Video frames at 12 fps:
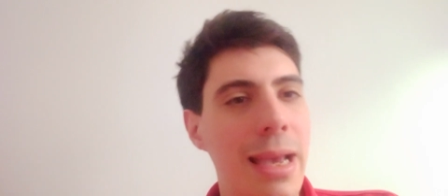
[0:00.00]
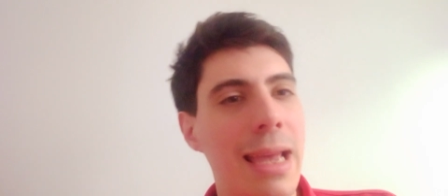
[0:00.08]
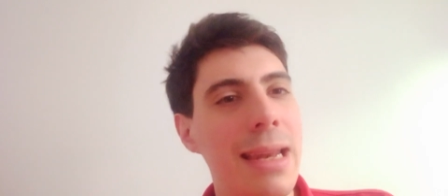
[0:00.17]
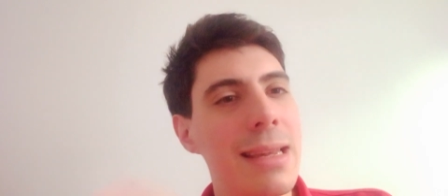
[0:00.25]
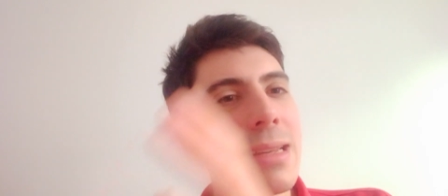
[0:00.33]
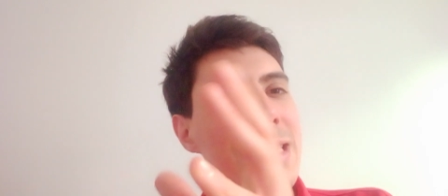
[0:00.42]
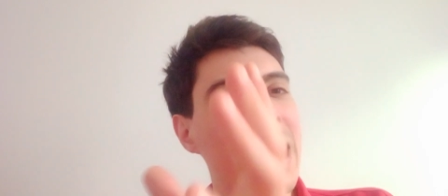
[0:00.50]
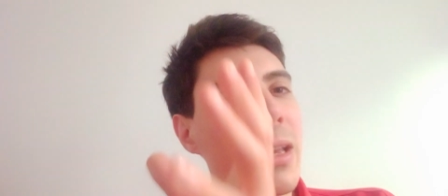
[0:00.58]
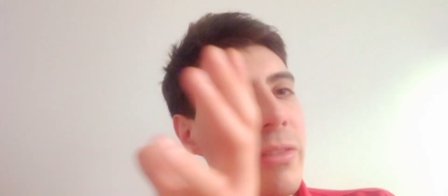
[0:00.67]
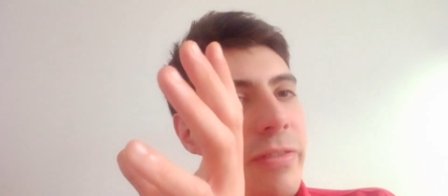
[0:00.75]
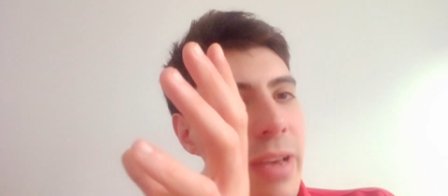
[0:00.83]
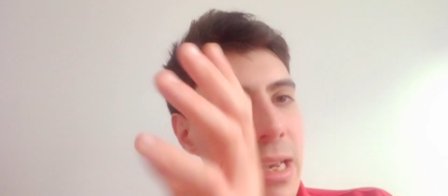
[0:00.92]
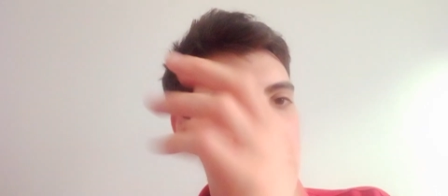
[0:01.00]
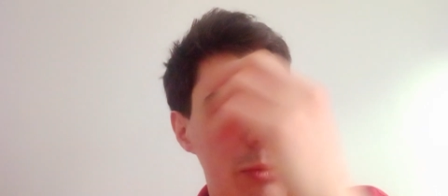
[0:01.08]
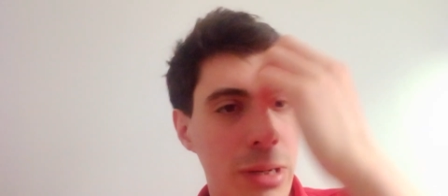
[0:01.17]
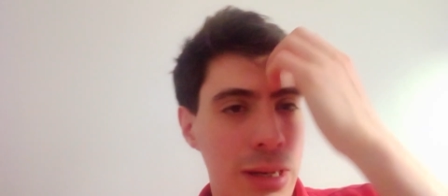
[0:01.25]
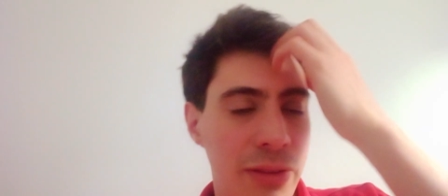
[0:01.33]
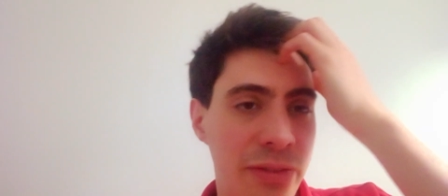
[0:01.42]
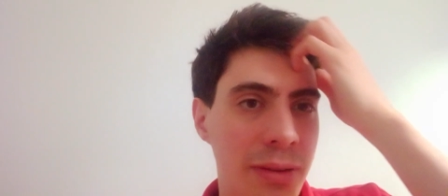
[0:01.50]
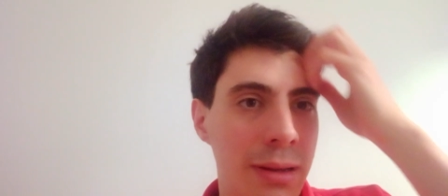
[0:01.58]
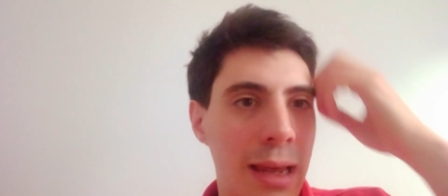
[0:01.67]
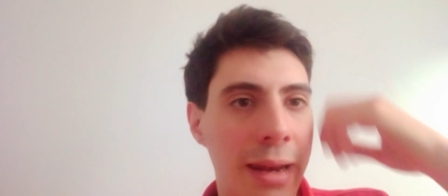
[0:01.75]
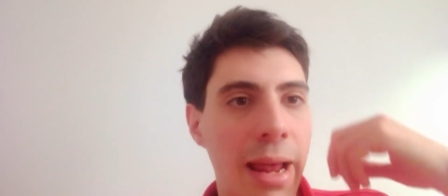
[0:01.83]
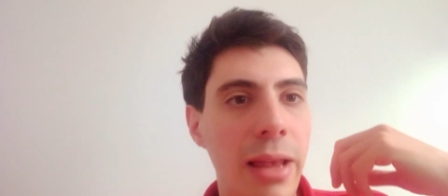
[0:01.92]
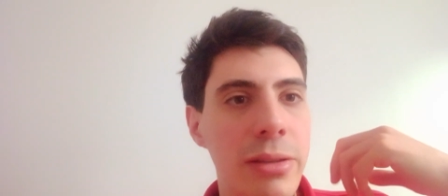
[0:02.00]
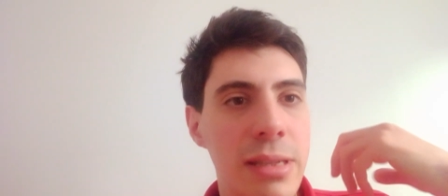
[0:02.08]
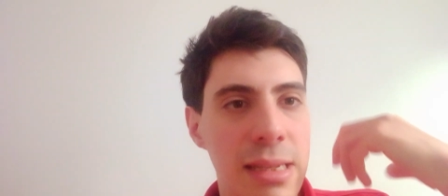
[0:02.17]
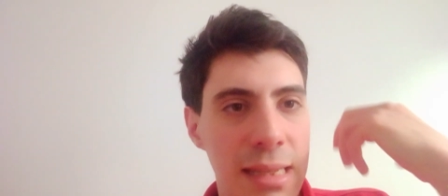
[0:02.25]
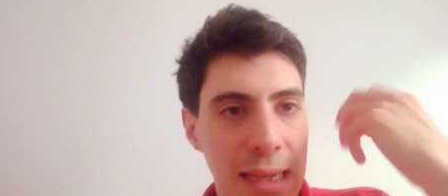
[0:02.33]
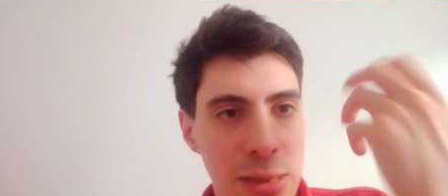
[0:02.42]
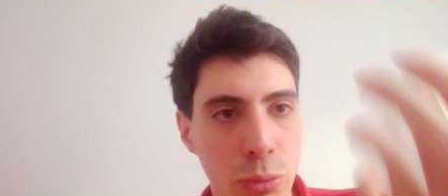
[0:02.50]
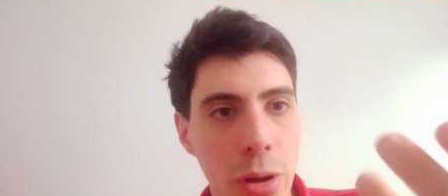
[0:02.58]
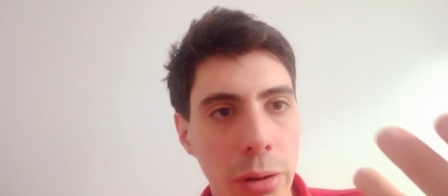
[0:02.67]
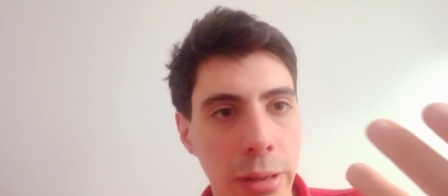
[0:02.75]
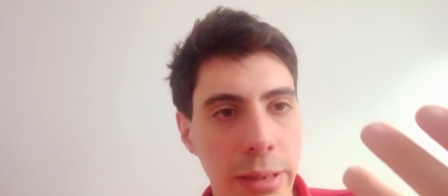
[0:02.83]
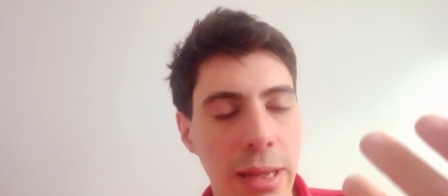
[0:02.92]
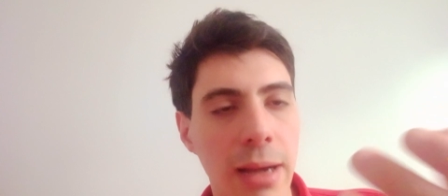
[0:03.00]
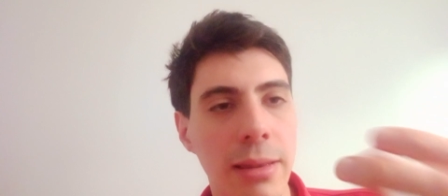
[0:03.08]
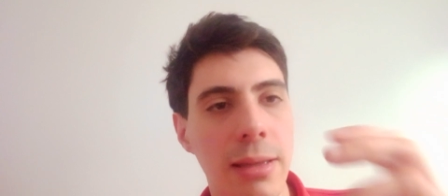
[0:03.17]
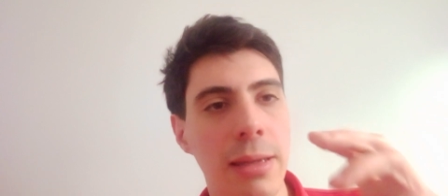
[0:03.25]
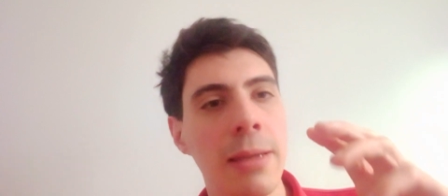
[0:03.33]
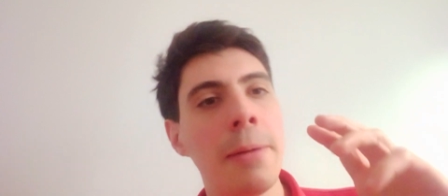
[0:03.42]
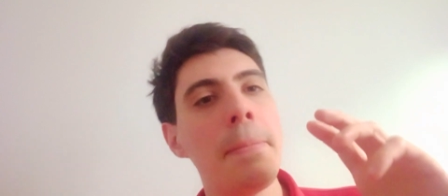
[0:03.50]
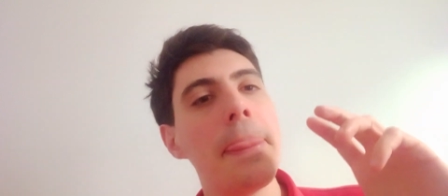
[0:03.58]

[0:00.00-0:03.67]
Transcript: And in the second phase, when analysis is well conducted